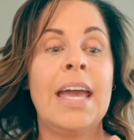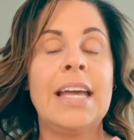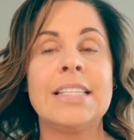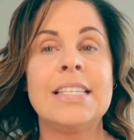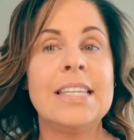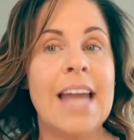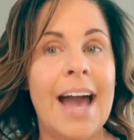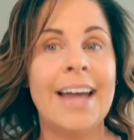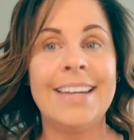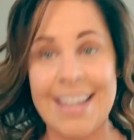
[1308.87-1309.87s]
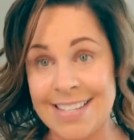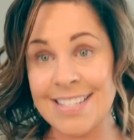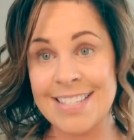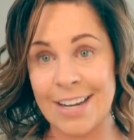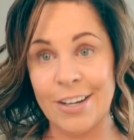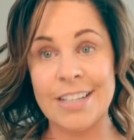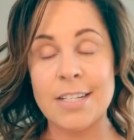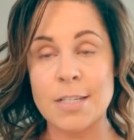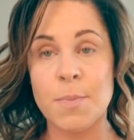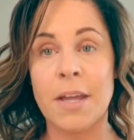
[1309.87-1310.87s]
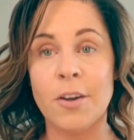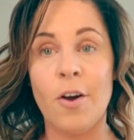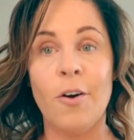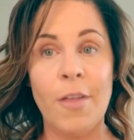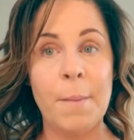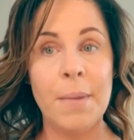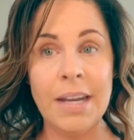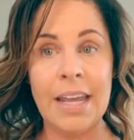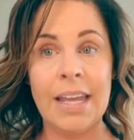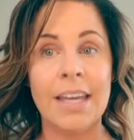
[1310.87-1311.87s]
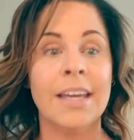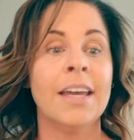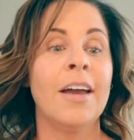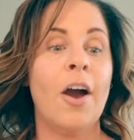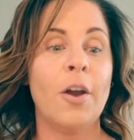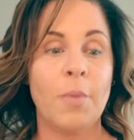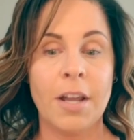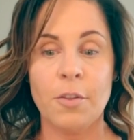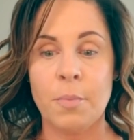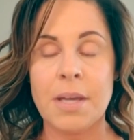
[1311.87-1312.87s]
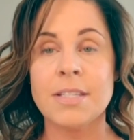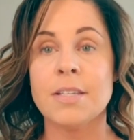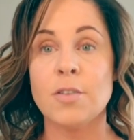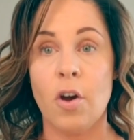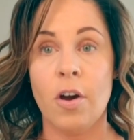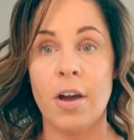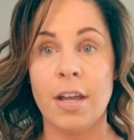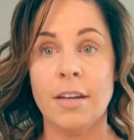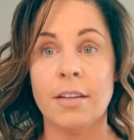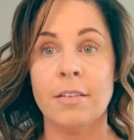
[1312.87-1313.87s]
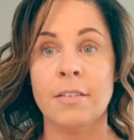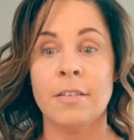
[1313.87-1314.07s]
it's not necessary to spend all that money on a regular basis on